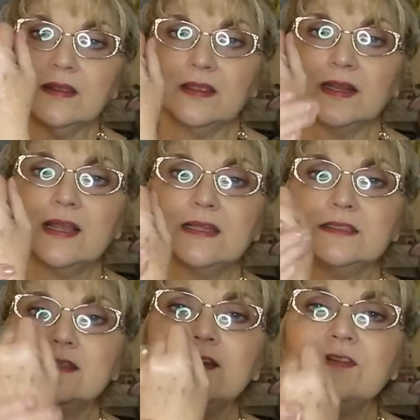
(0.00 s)
And I
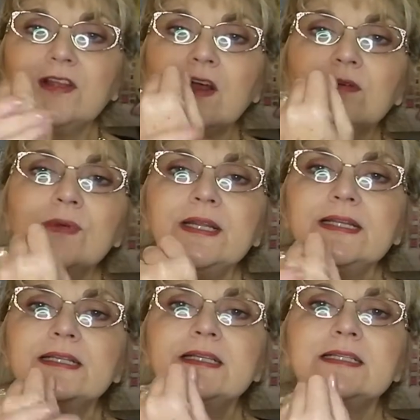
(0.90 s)
can definitely
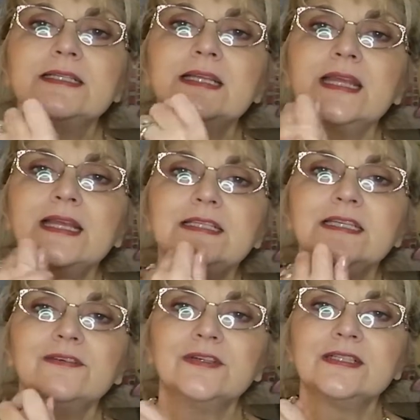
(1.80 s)
already see a
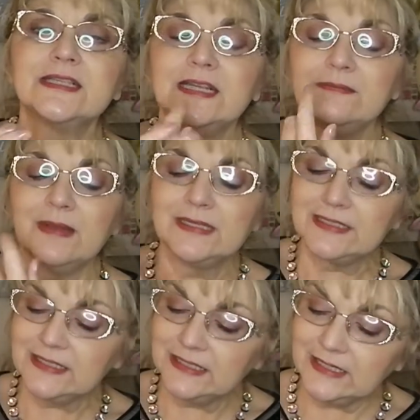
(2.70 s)
difference in my
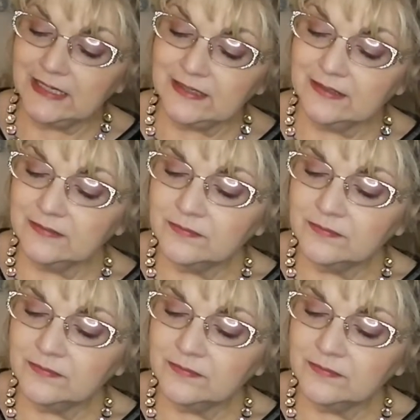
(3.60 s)
skin.